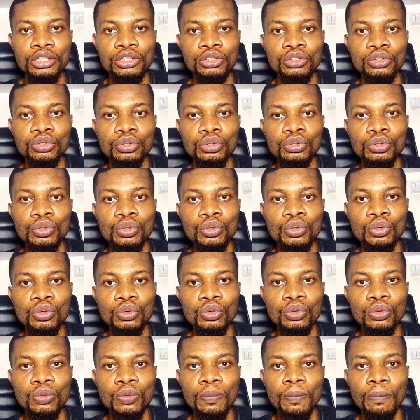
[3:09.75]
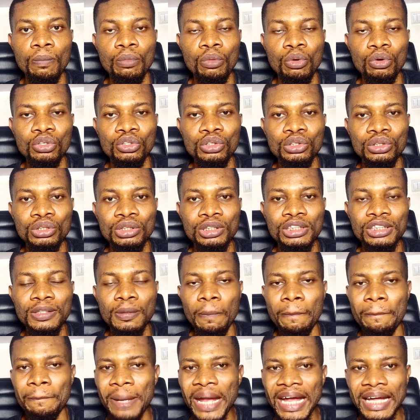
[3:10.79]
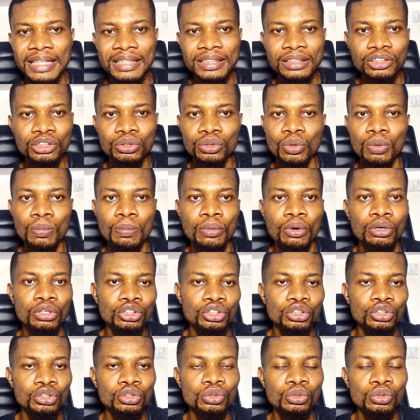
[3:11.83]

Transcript: you must spend so much.